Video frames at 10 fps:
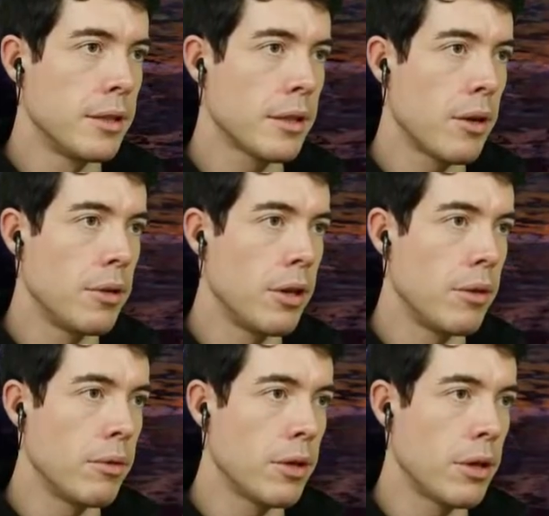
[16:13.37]
Go on,
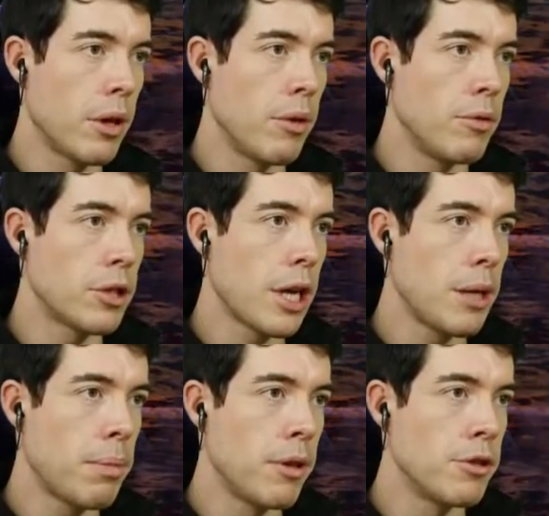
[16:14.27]
you Googe. Get
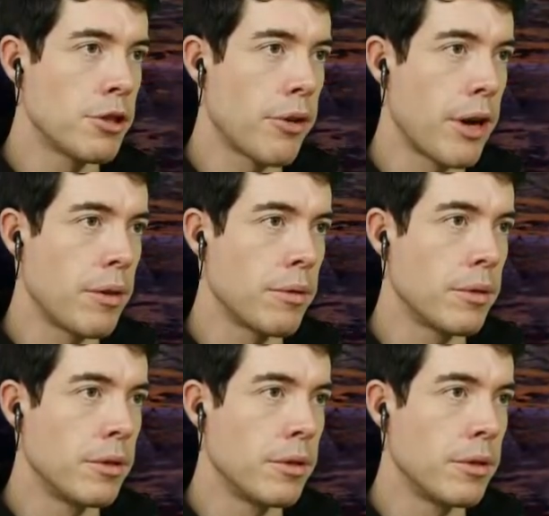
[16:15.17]
your plunger out.